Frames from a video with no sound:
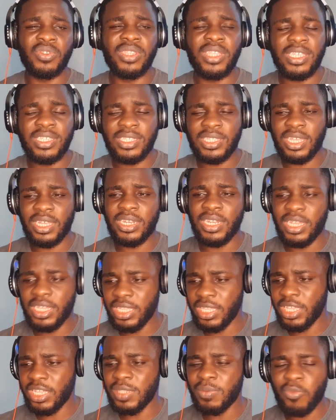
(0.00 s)
understand
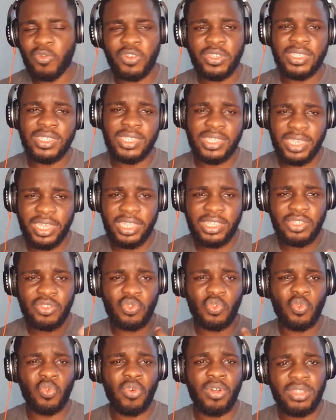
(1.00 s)
and get more insight
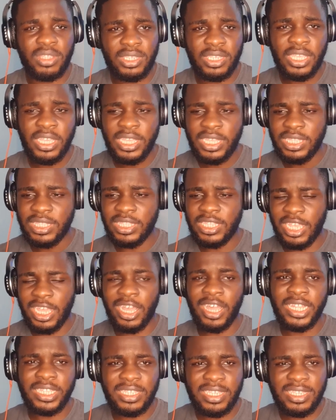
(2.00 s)
to what the
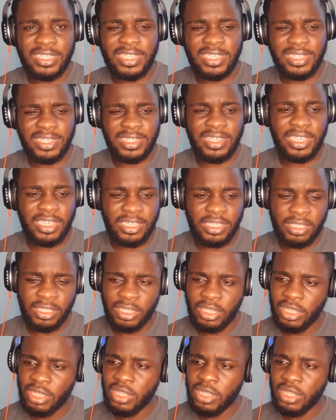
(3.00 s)
artist is saying.